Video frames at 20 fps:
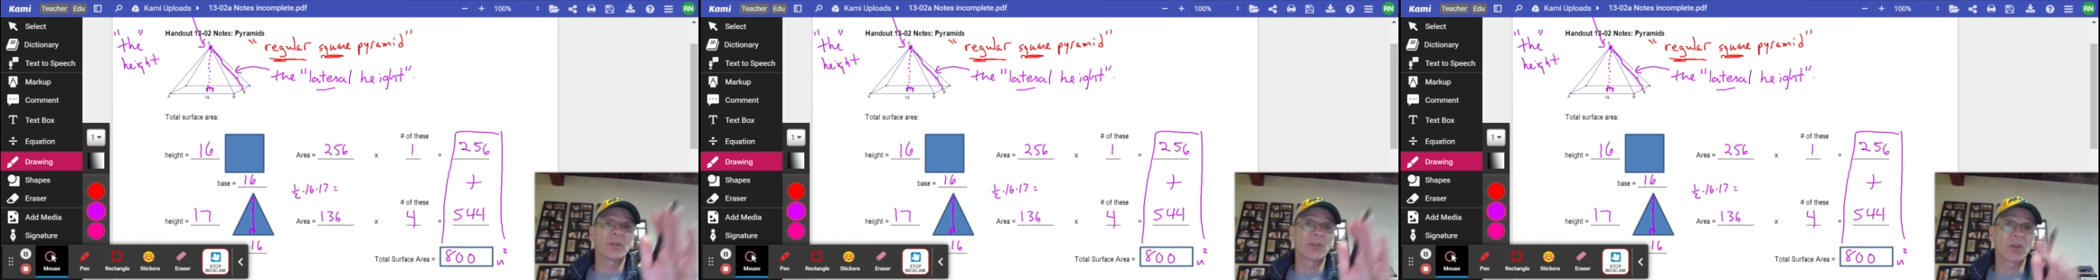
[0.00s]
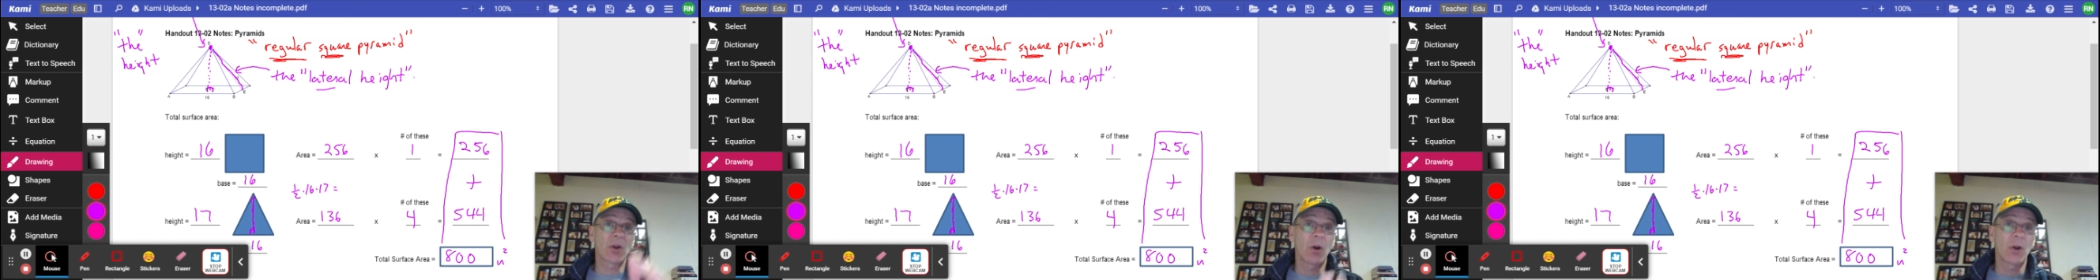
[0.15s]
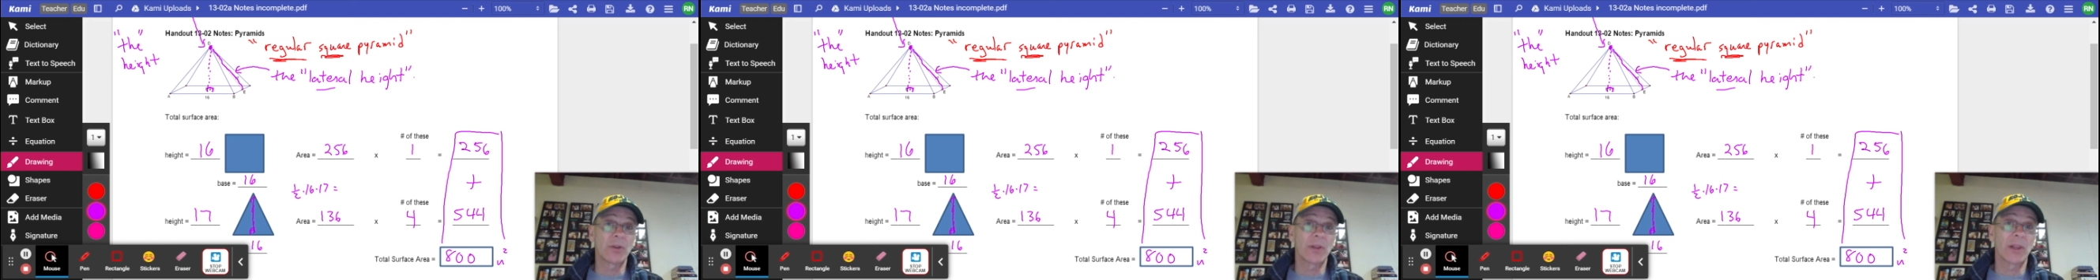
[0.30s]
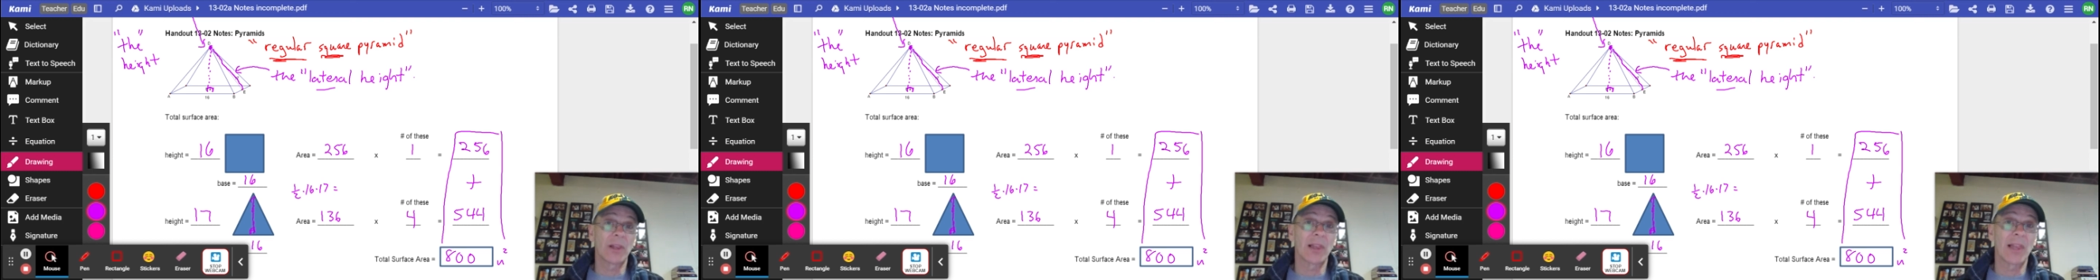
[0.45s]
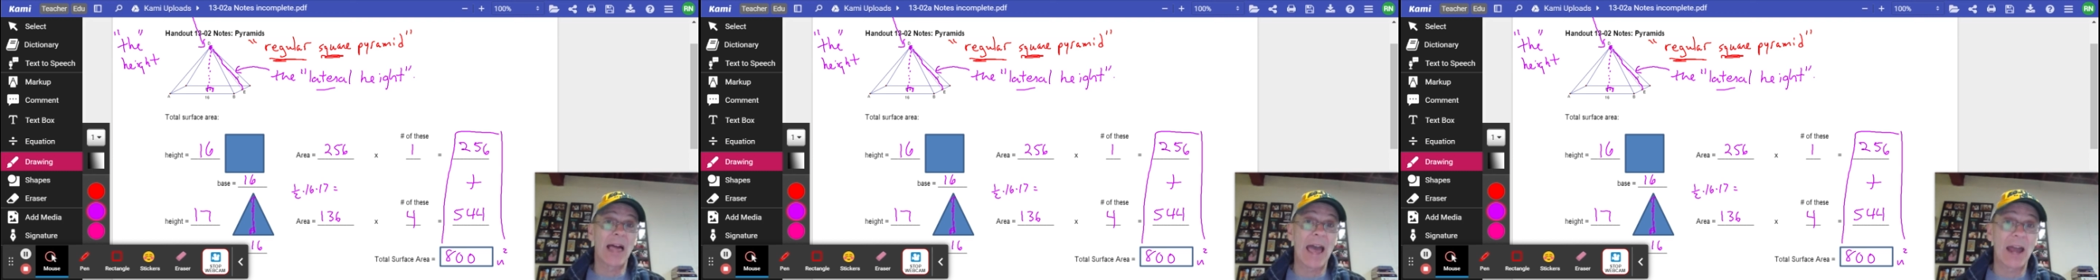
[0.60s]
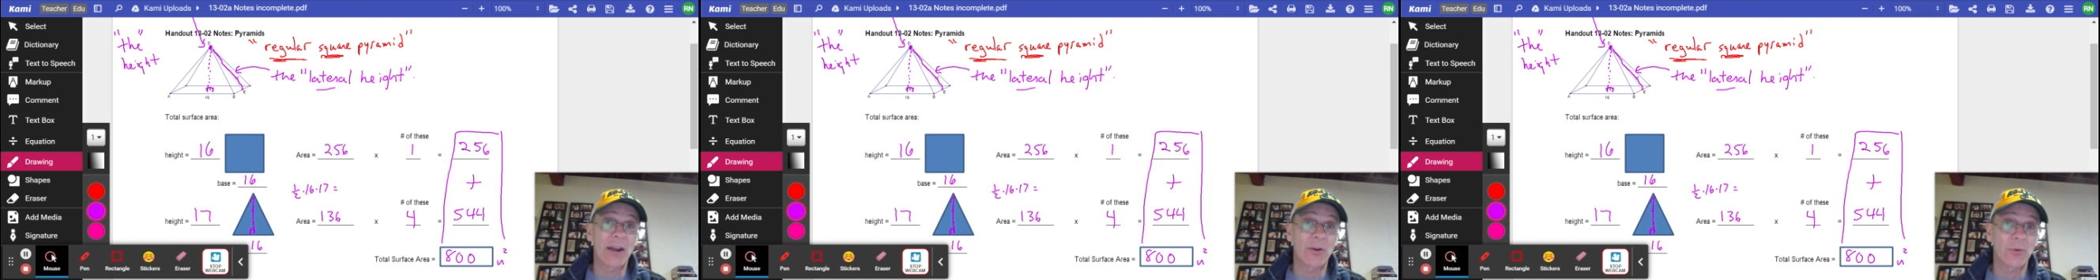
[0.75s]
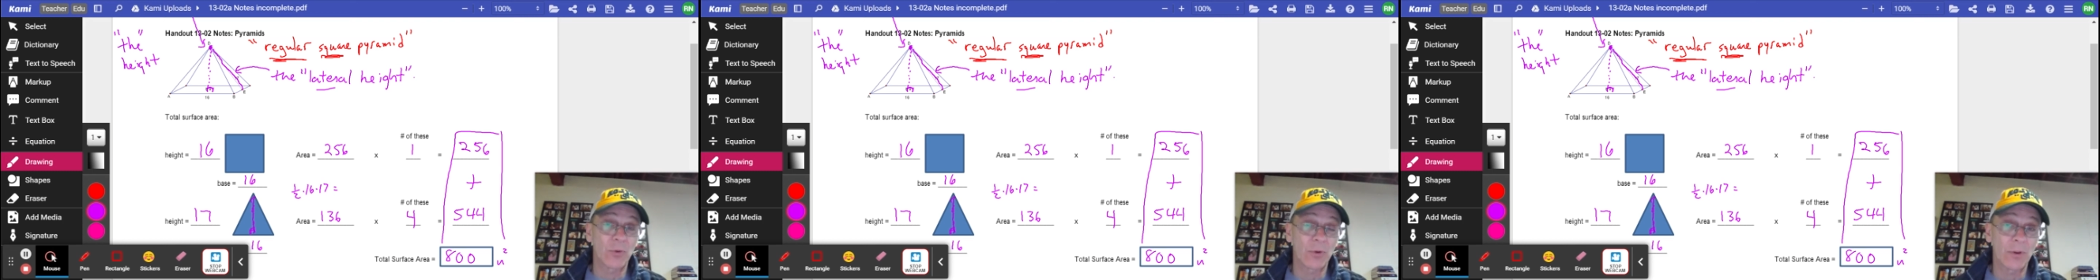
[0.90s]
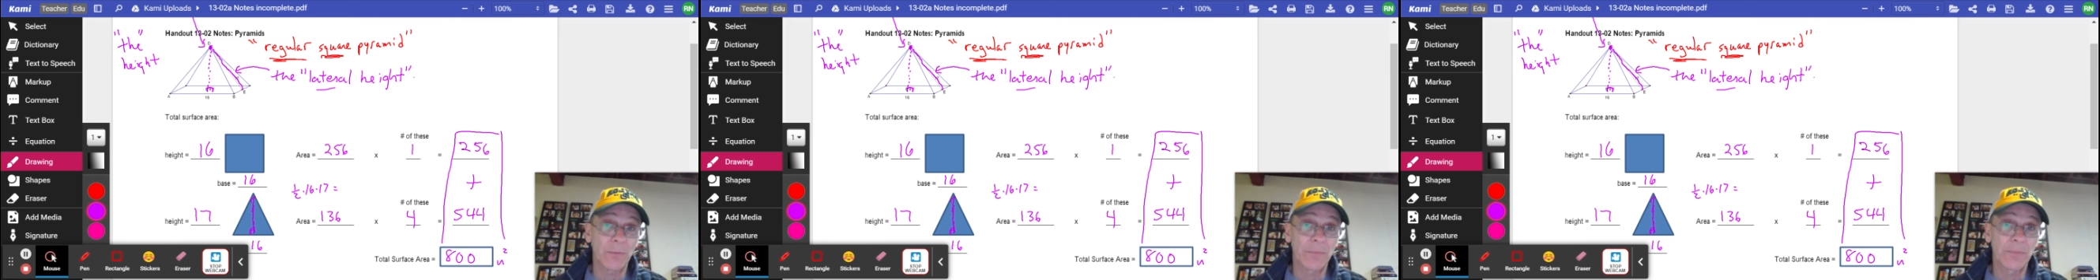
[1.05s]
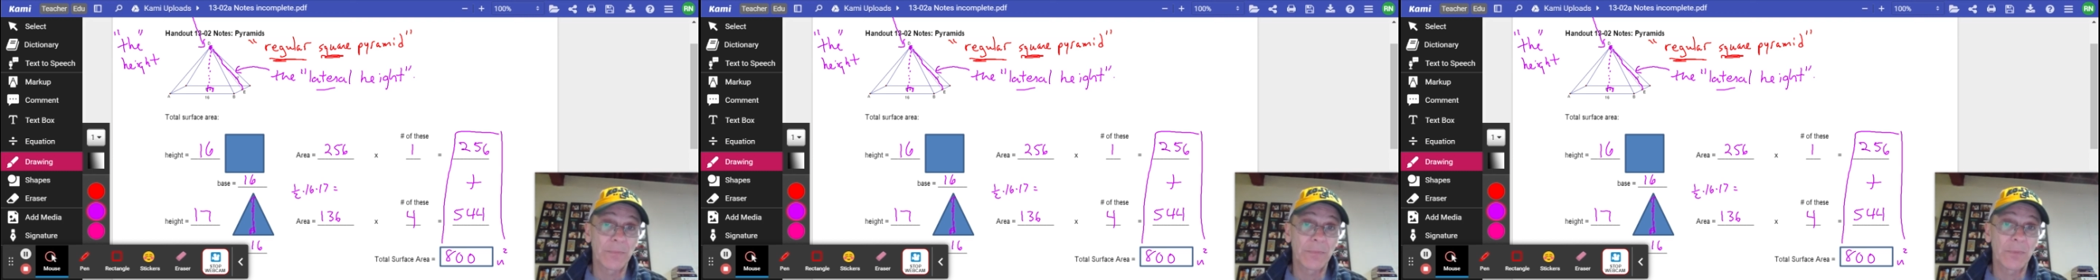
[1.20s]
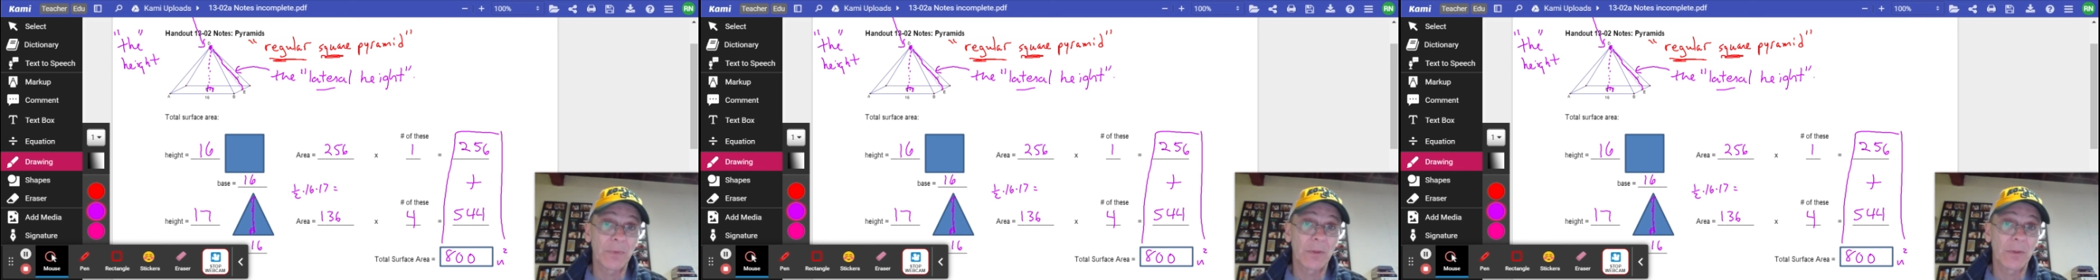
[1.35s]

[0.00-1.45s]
it's called a lateral.